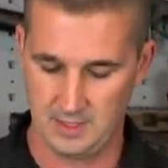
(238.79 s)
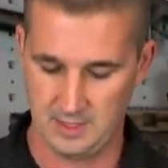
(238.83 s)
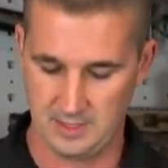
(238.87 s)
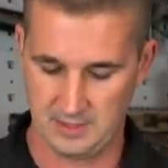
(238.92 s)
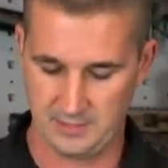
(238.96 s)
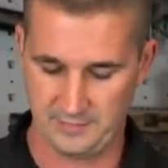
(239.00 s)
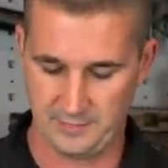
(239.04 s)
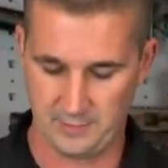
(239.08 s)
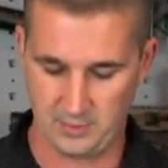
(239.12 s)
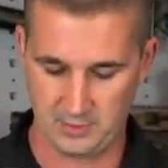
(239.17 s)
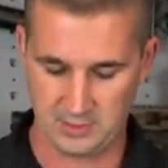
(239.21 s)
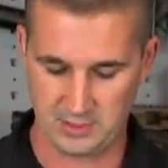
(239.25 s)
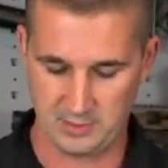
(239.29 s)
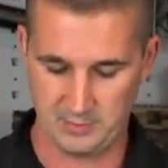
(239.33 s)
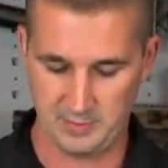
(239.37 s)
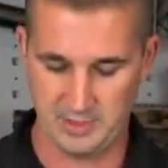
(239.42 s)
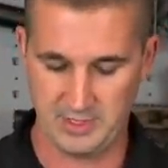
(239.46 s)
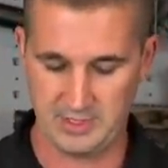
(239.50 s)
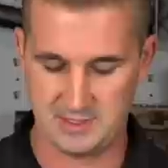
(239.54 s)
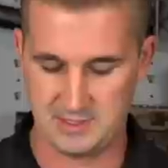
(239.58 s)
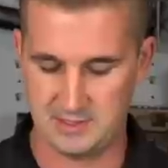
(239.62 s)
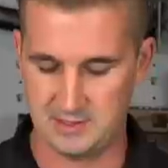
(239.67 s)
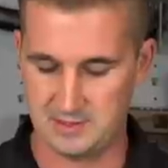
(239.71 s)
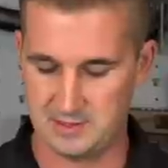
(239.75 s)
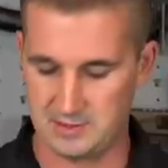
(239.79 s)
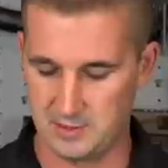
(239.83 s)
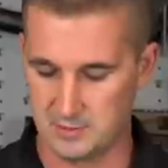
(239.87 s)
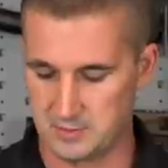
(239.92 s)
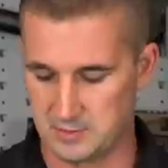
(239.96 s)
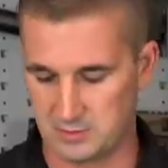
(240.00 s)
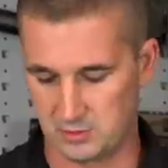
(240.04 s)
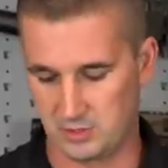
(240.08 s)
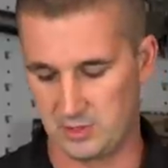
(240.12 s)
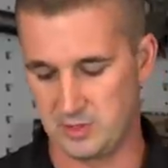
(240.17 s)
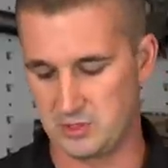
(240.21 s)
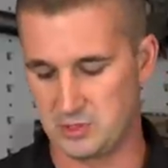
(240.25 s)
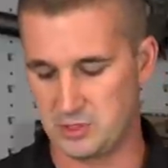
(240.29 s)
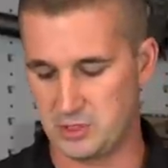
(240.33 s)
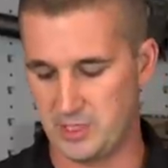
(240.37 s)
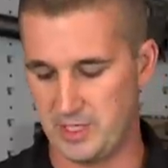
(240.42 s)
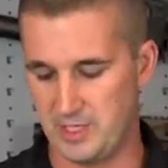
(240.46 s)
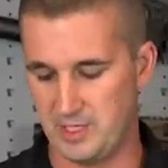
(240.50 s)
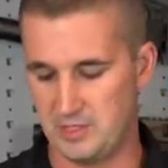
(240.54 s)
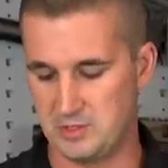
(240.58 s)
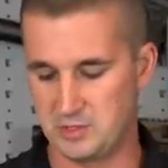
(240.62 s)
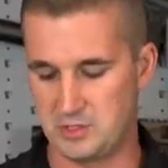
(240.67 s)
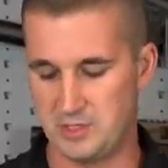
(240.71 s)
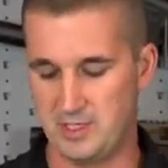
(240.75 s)
as far as the pistons those are
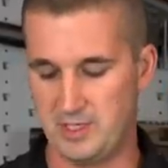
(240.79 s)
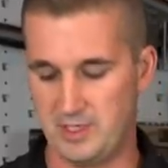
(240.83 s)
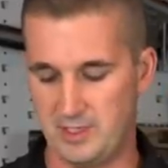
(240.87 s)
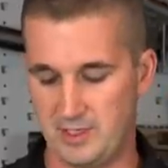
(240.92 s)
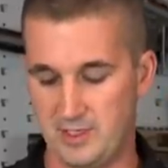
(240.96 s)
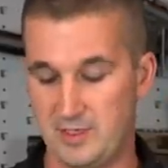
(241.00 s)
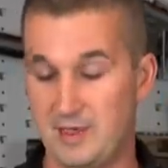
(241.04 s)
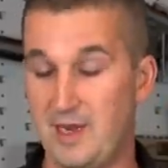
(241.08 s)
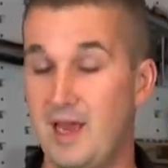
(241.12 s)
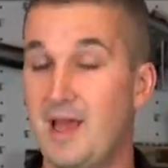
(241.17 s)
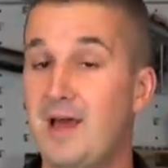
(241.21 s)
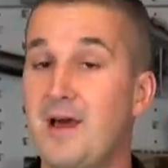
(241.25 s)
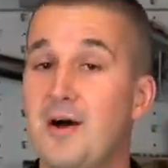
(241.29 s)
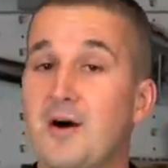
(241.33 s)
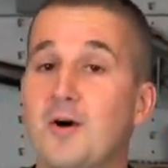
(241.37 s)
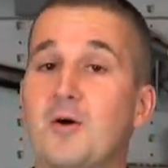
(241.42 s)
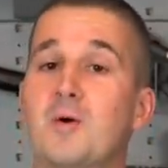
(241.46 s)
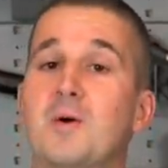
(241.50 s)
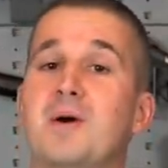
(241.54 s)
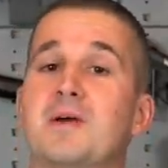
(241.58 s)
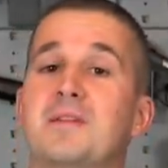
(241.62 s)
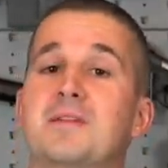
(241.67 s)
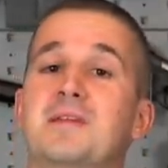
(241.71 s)
unchanged and now